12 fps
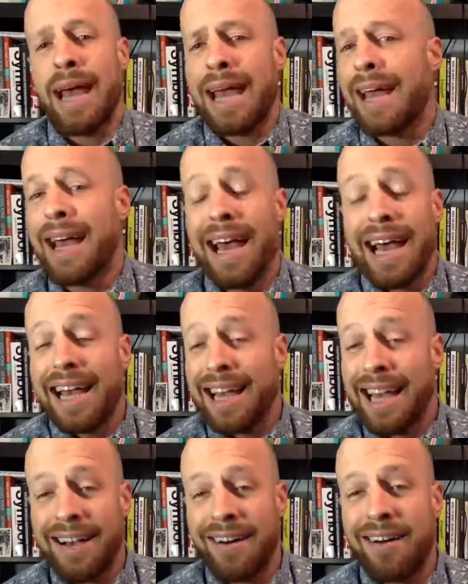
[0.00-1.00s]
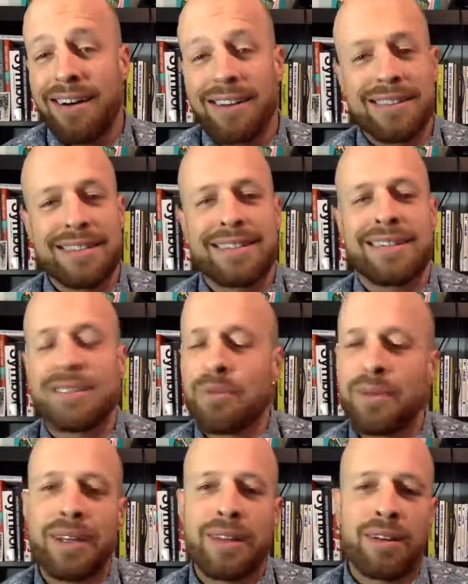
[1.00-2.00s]
Hey, King Kong doesn't
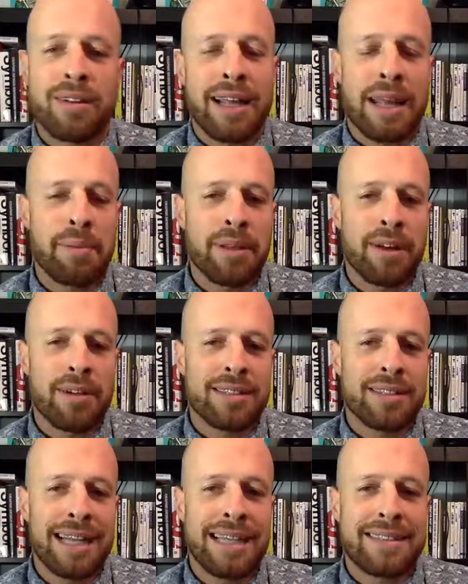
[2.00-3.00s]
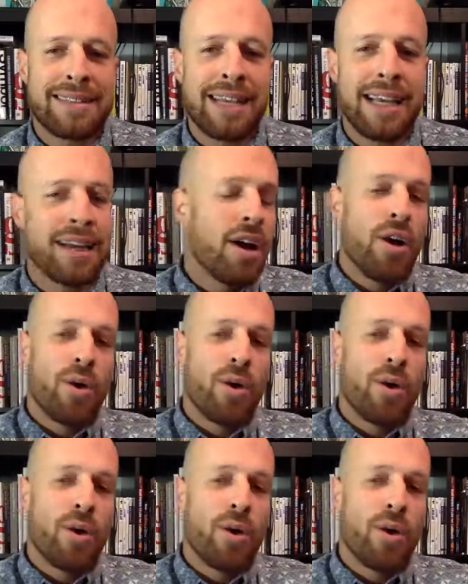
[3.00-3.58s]
really look like he belongs in that scene.